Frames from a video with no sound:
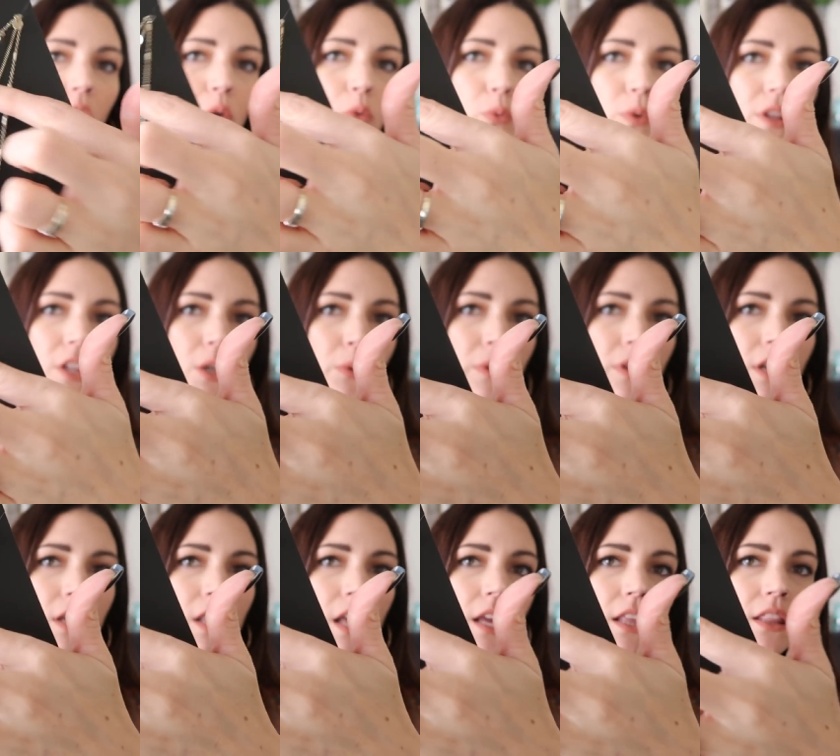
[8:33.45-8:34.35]
I really,
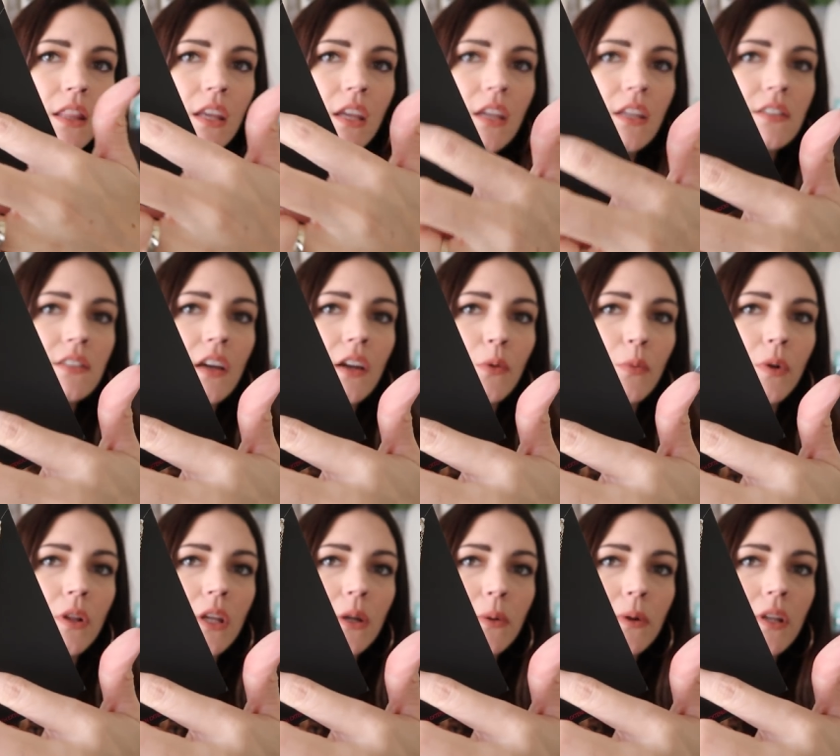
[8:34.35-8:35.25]
really like these. I
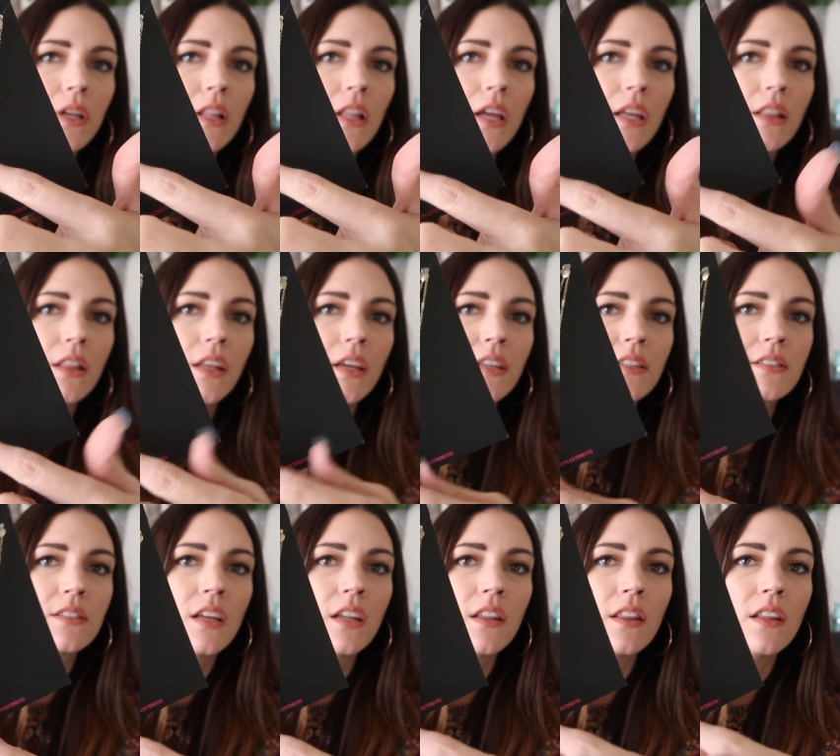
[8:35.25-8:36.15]
really, really like
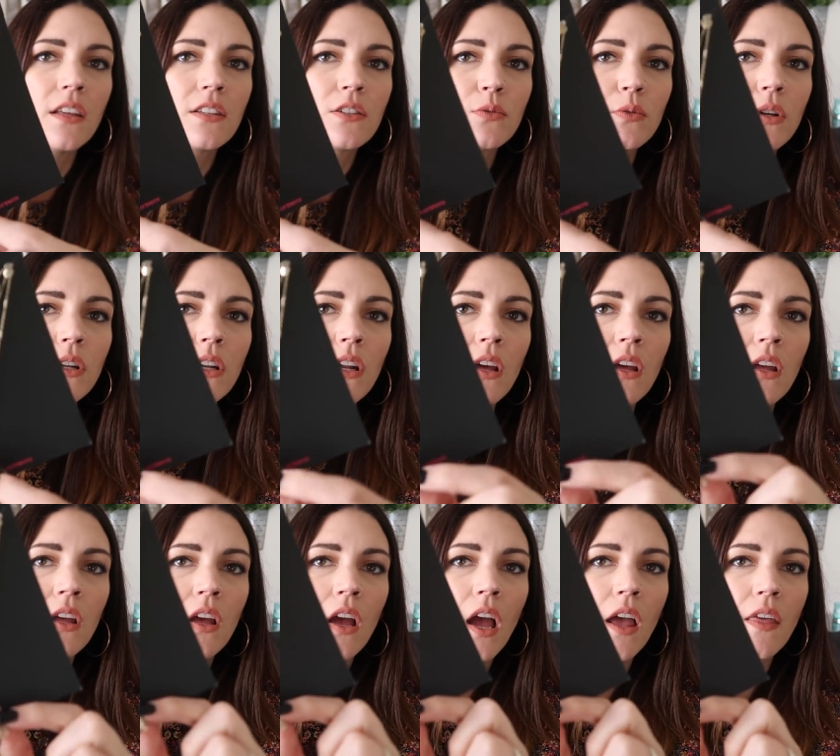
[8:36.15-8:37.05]
this, and this one
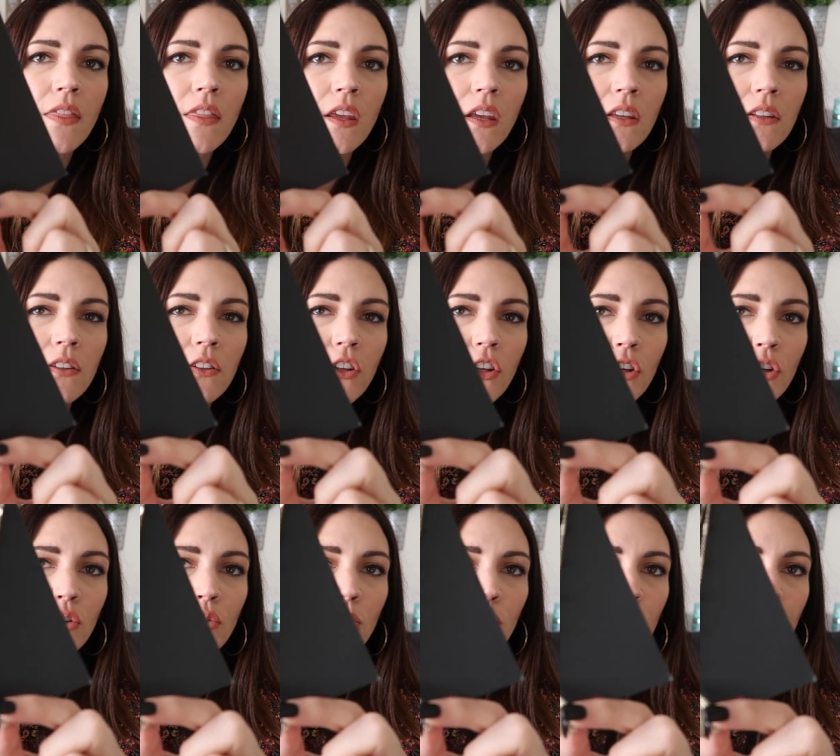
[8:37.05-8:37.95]
I think is
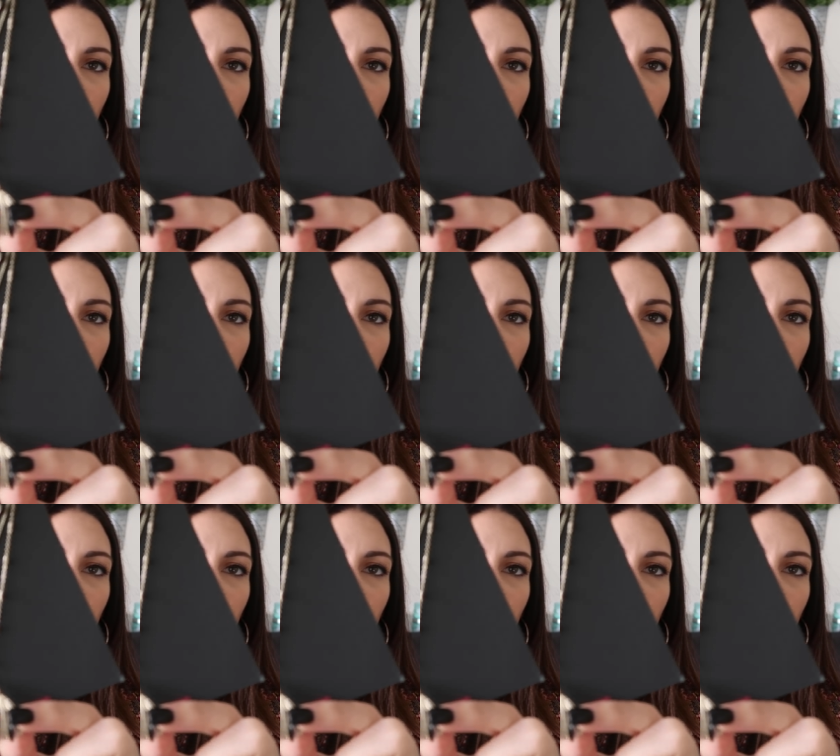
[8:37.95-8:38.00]
cute,